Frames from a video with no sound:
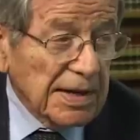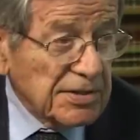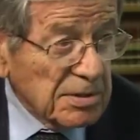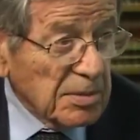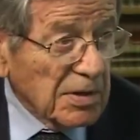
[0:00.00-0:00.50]

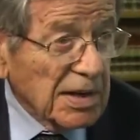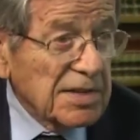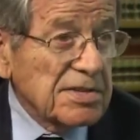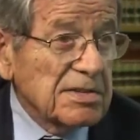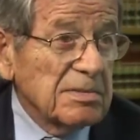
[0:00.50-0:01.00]
X number of
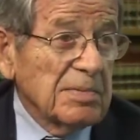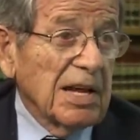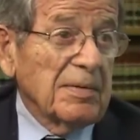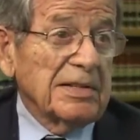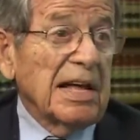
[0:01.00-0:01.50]
lessons,
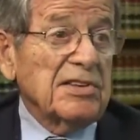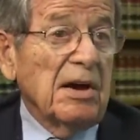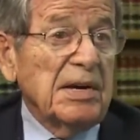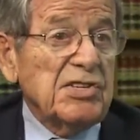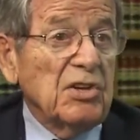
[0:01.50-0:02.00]
blah blah. That's
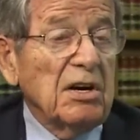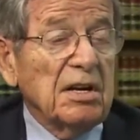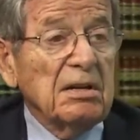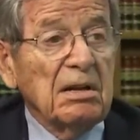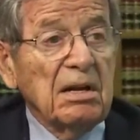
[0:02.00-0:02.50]
how I started.